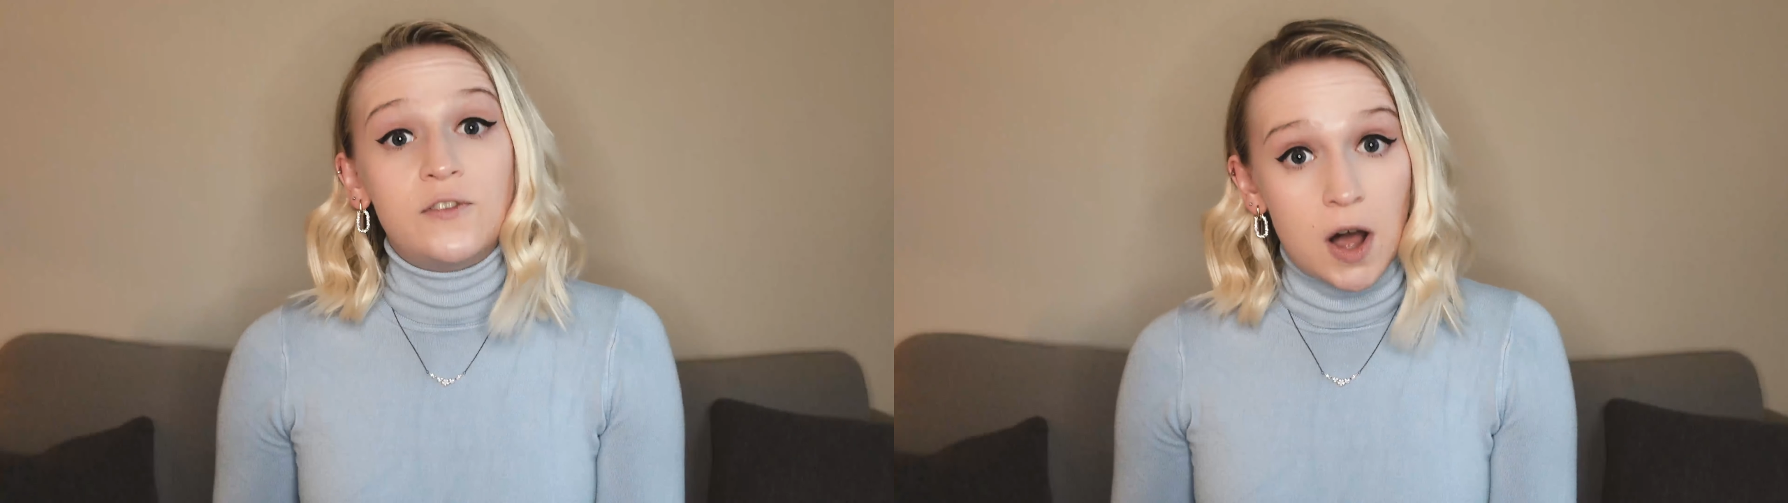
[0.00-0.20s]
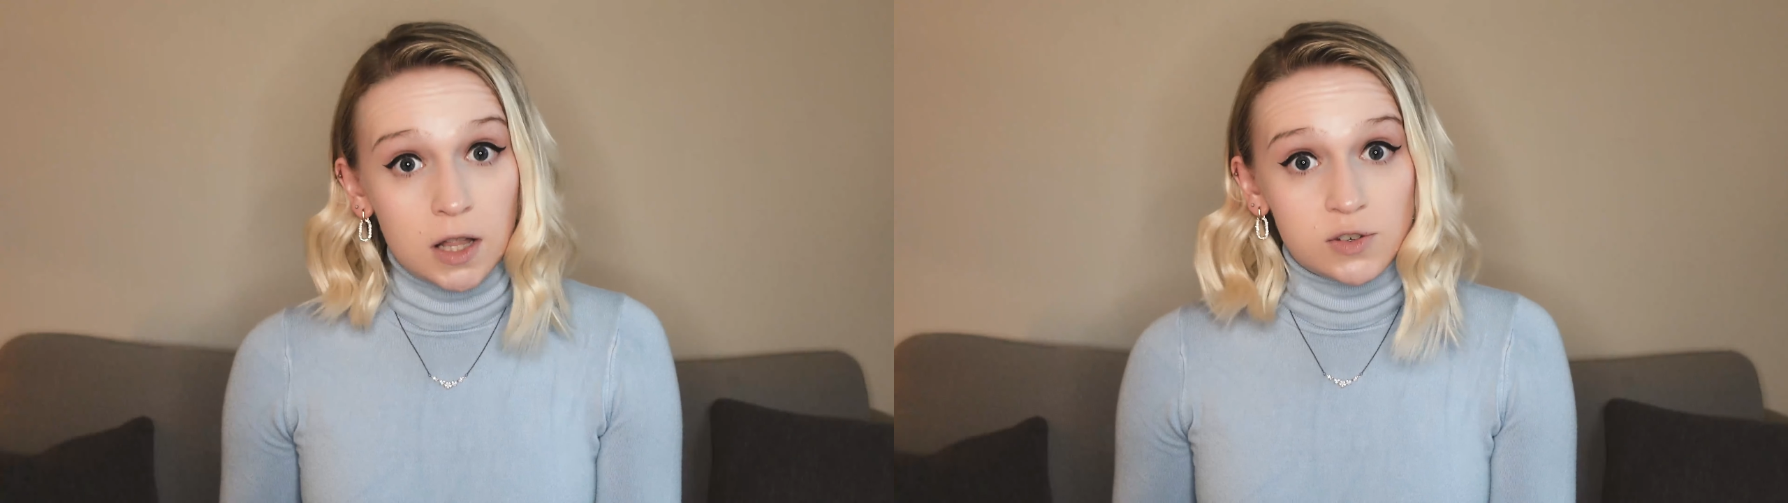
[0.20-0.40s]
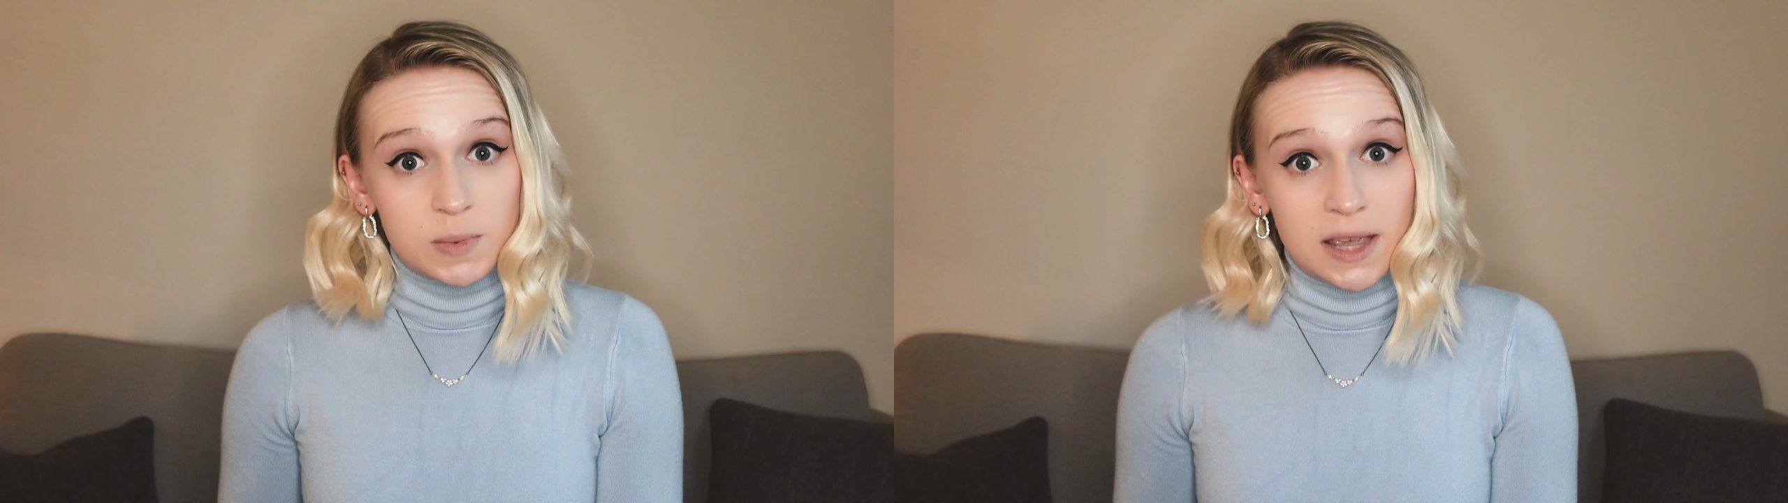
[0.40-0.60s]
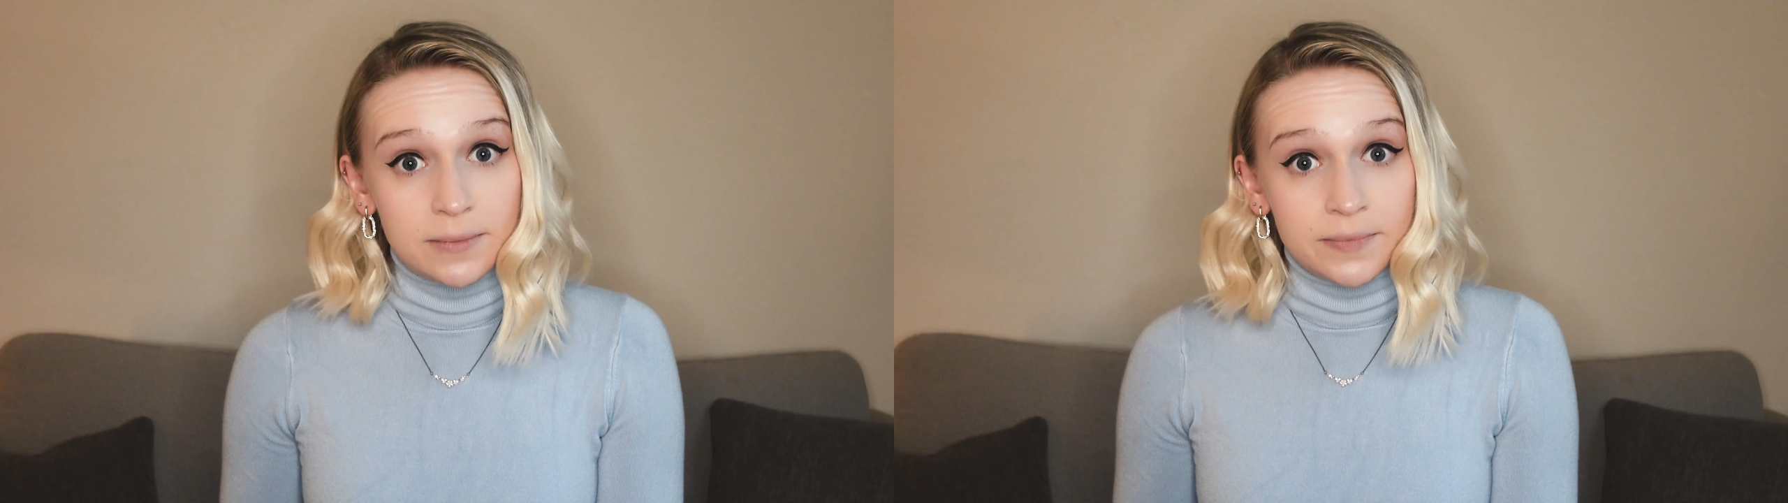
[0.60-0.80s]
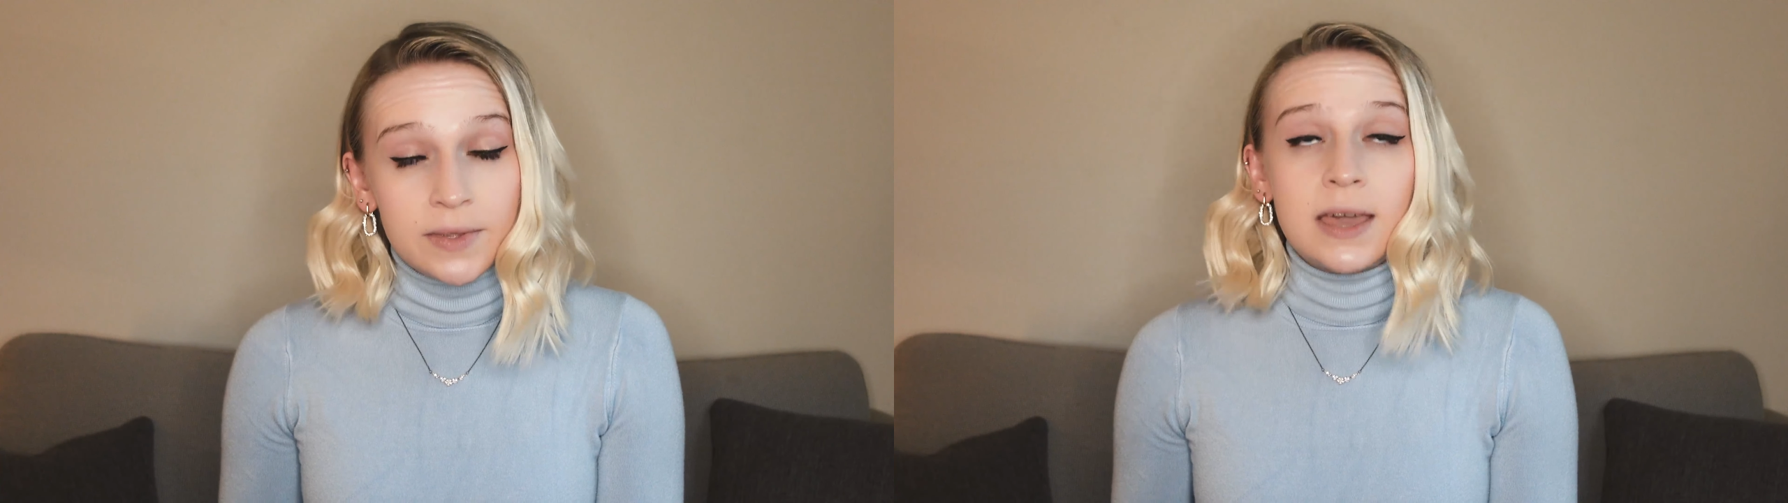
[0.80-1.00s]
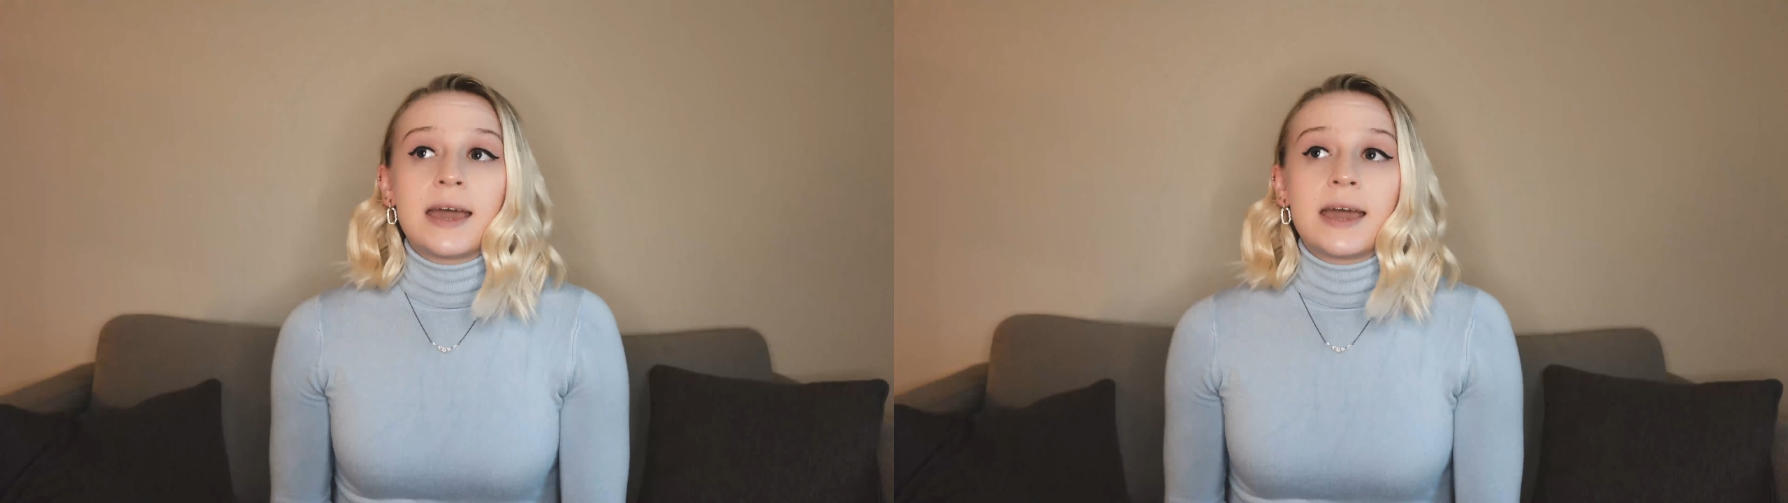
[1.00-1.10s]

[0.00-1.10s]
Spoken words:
follows me.